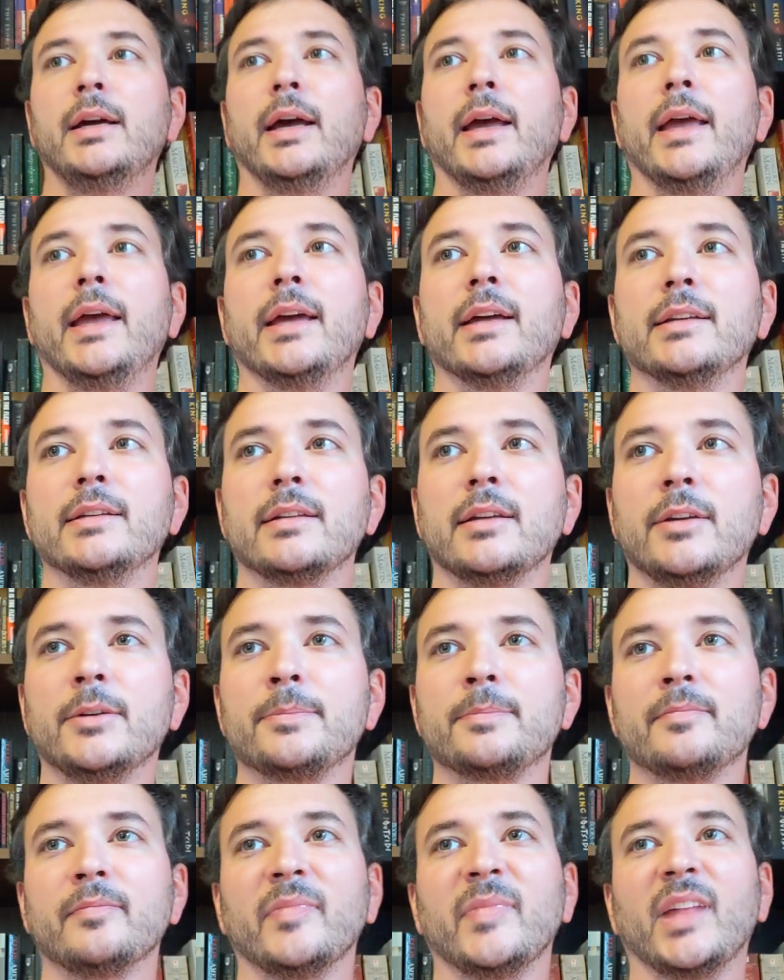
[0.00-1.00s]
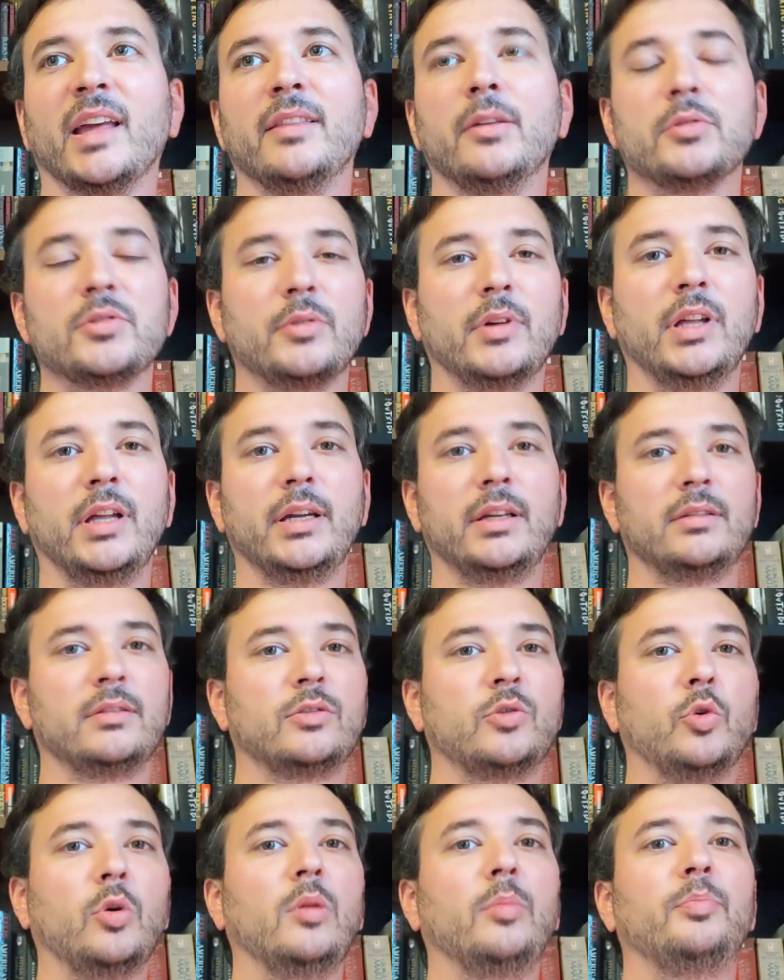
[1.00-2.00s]
And there was a really
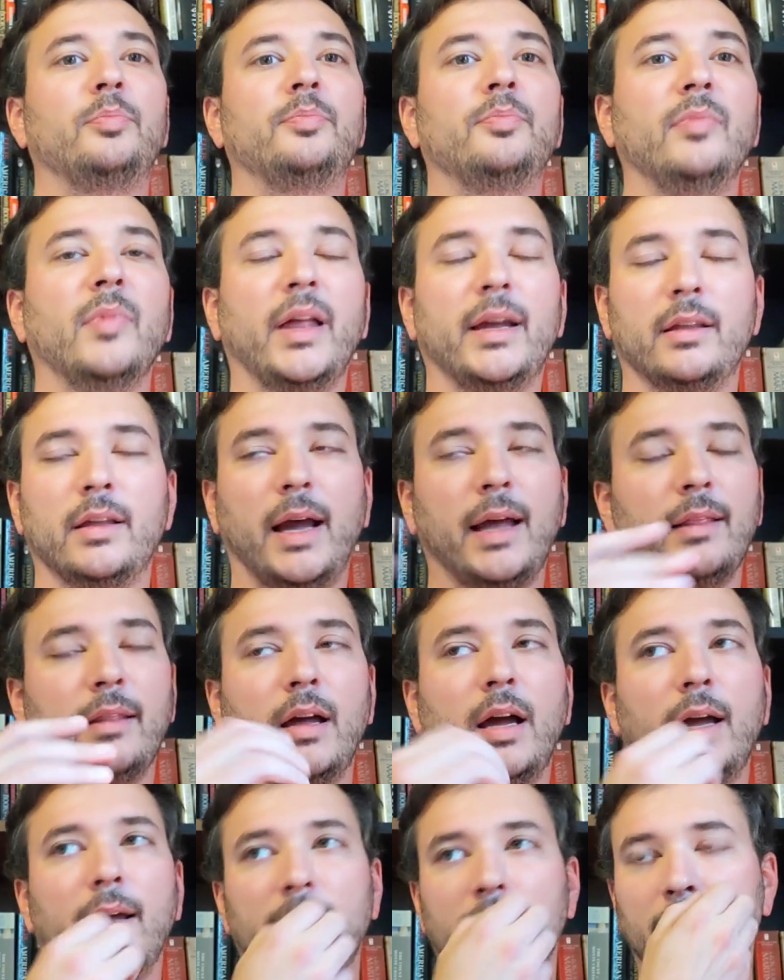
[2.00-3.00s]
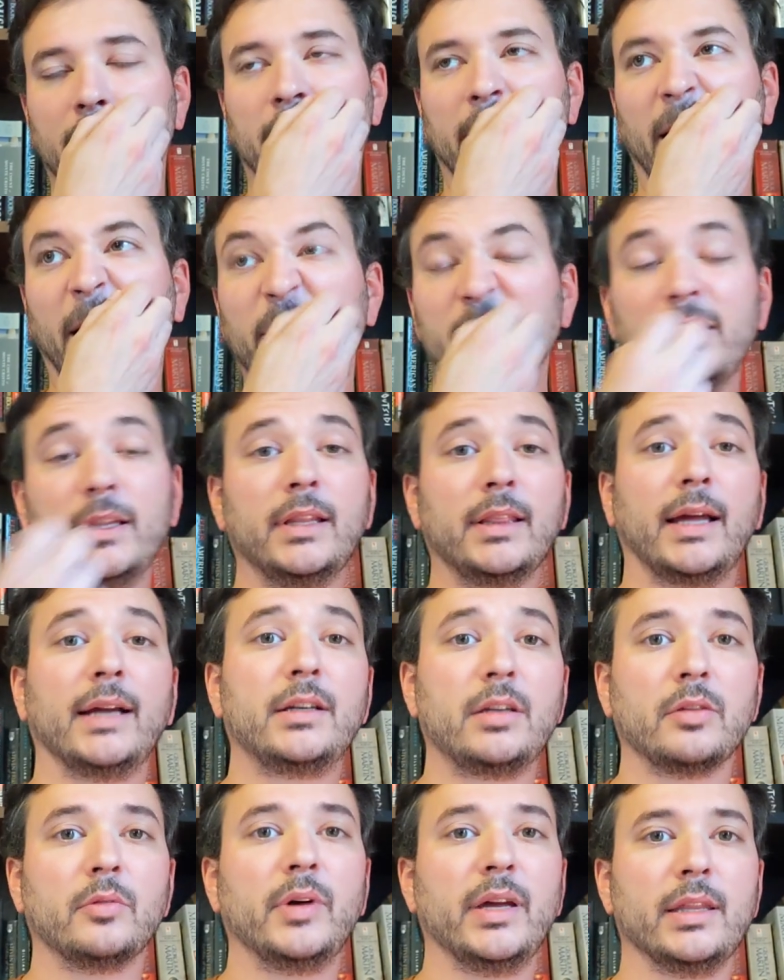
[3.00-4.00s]
cool, like, I really
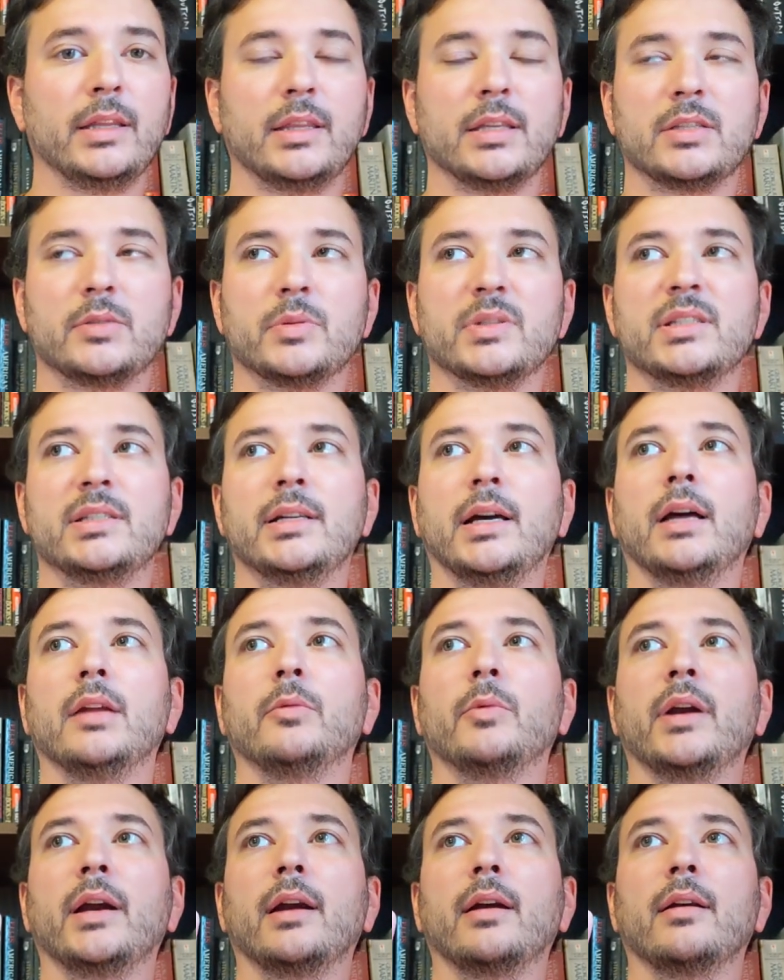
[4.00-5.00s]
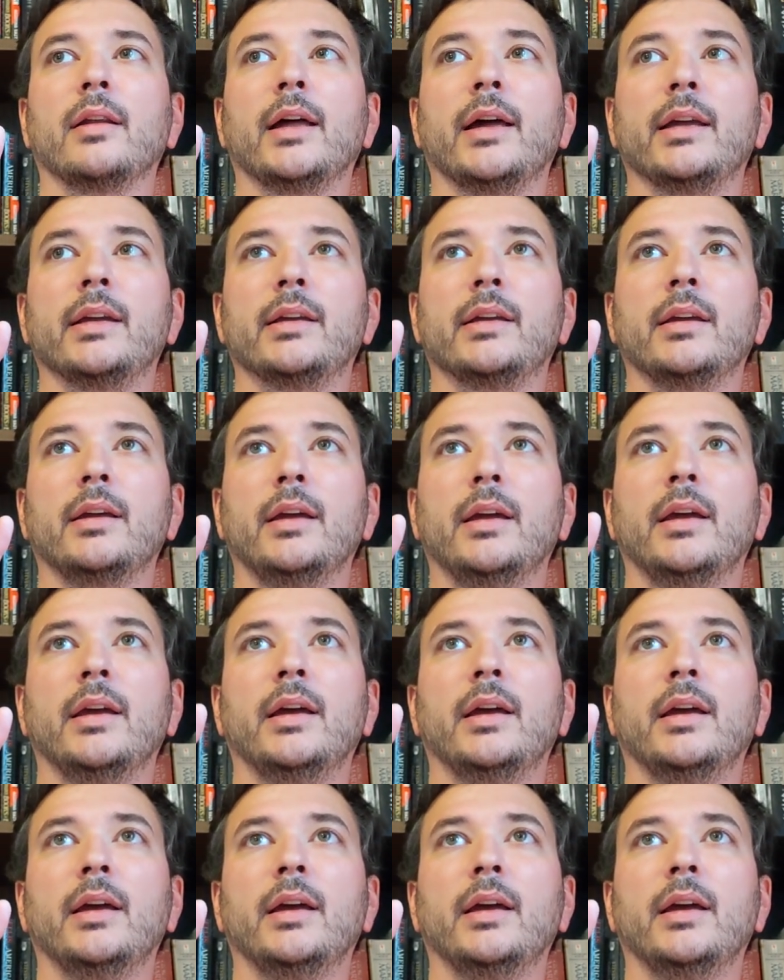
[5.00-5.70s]
liked the way that this was done, where, like,